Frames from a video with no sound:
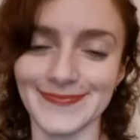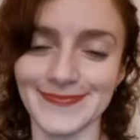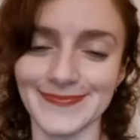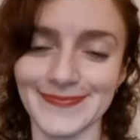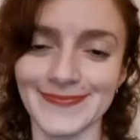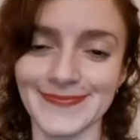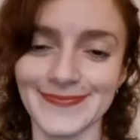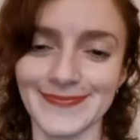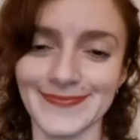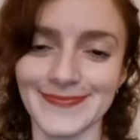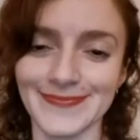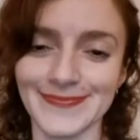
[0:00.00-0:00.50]

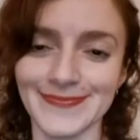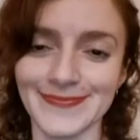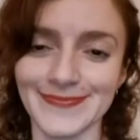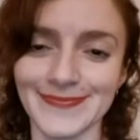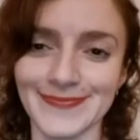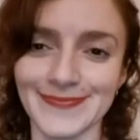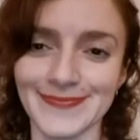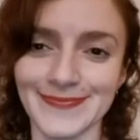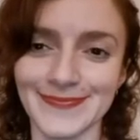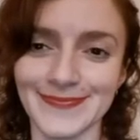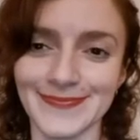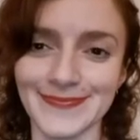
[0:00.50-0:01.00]

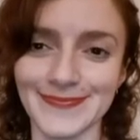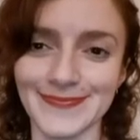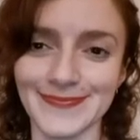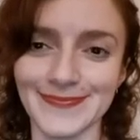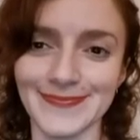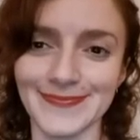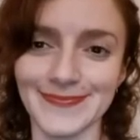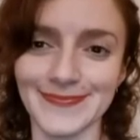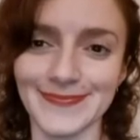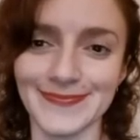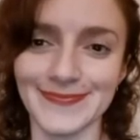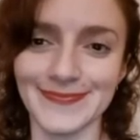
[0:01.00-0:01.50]

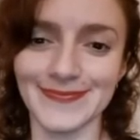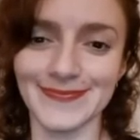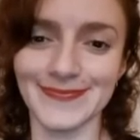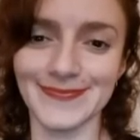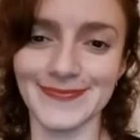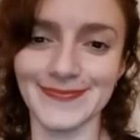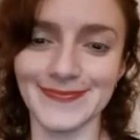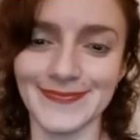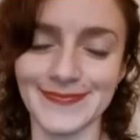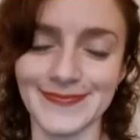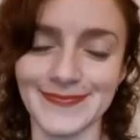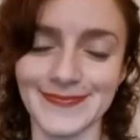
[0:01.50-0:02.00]

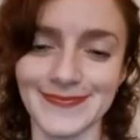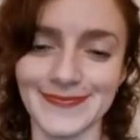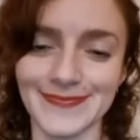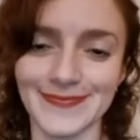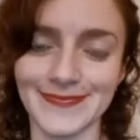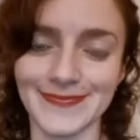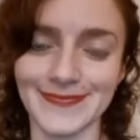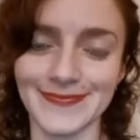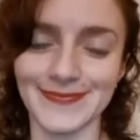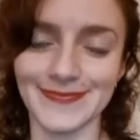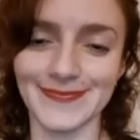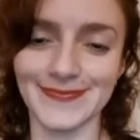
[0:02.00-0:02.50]

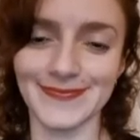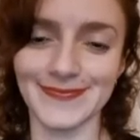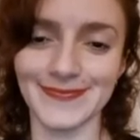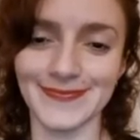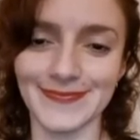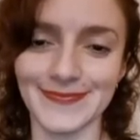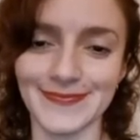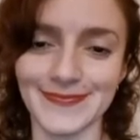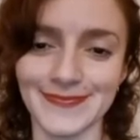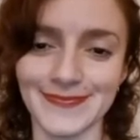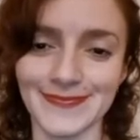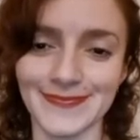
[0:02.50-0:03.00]

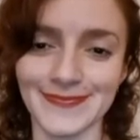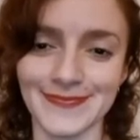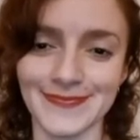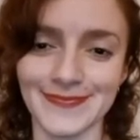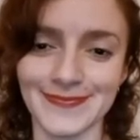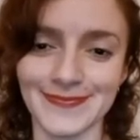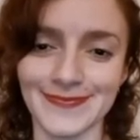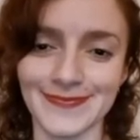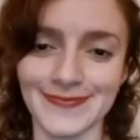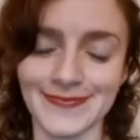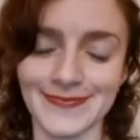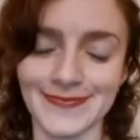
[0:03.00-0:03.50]

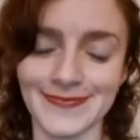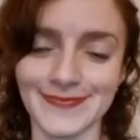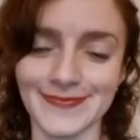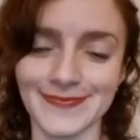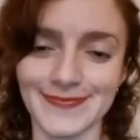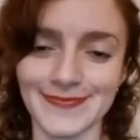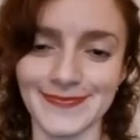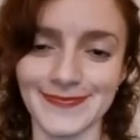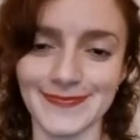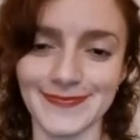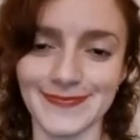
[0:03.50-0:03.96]
[no speech]